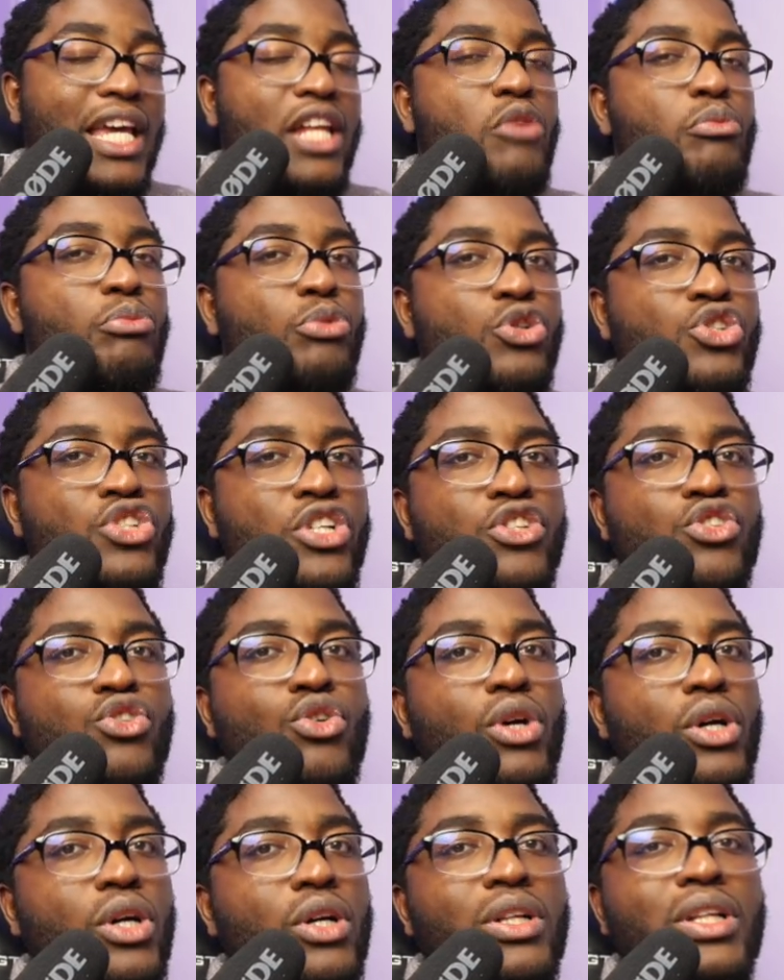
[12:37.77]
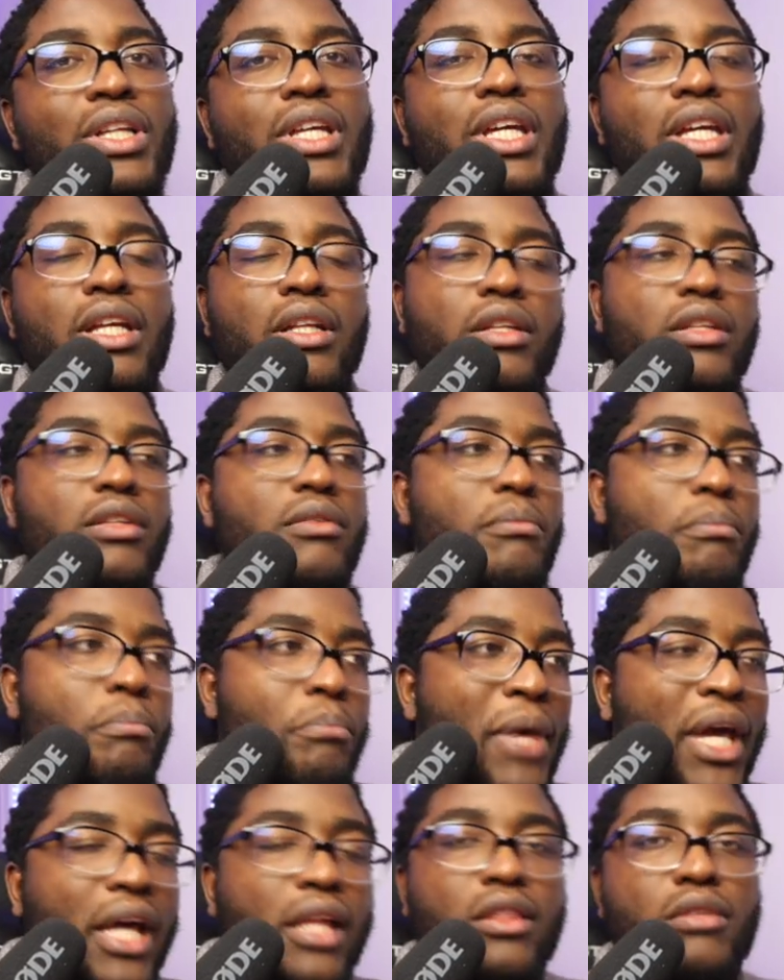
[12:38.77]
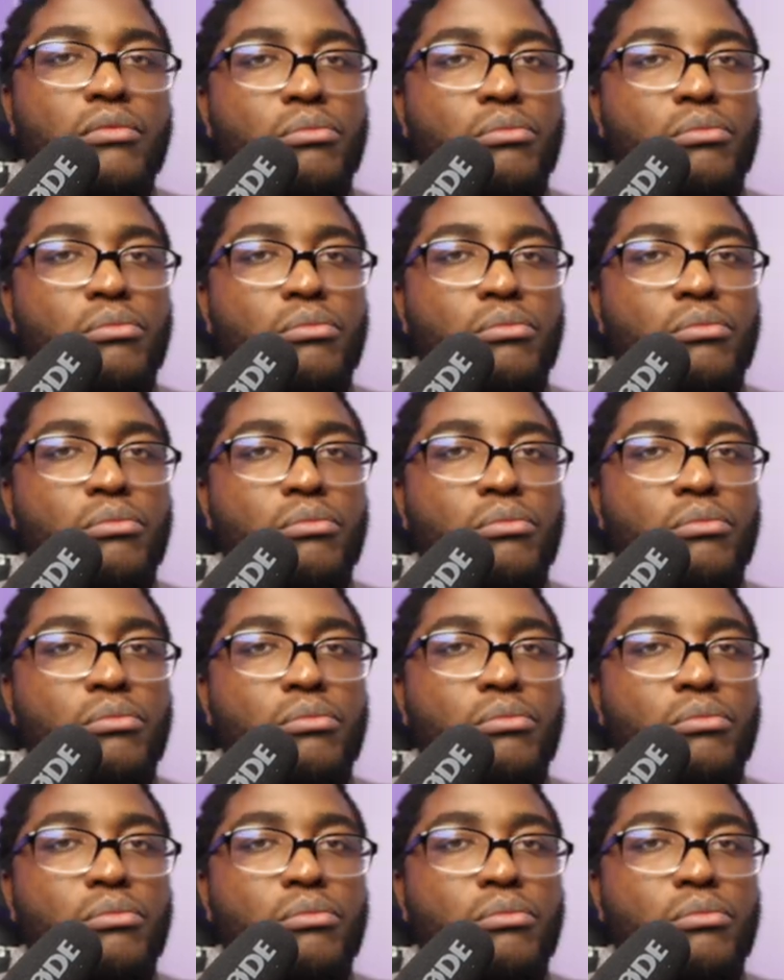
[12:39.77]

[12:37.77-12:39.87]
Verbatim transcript: Any project you're early in, make